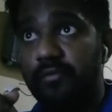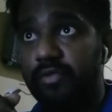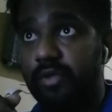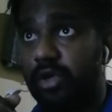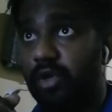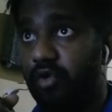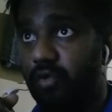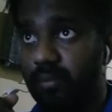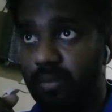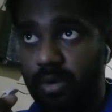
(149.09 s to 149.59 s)
the
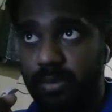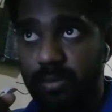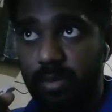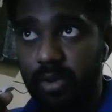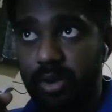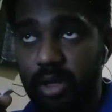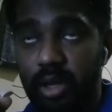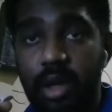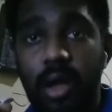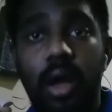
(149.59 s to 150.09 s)
human
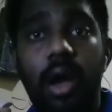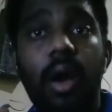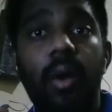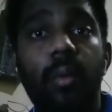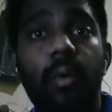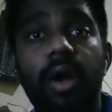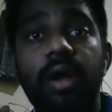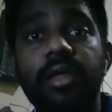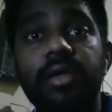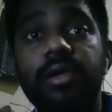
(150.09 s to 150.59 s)
body,
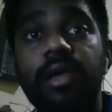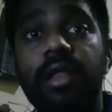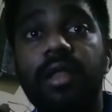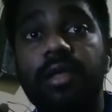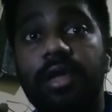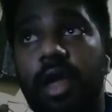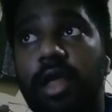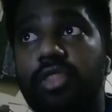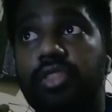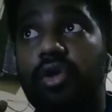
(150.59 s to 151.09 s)
one can
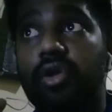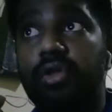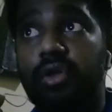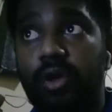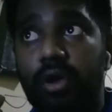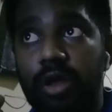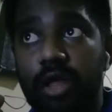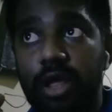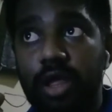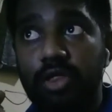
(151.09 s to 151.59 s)
gain the
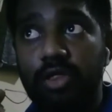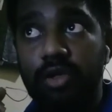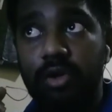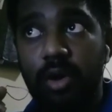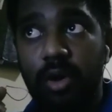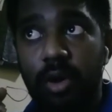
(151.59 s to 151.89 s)
knowledge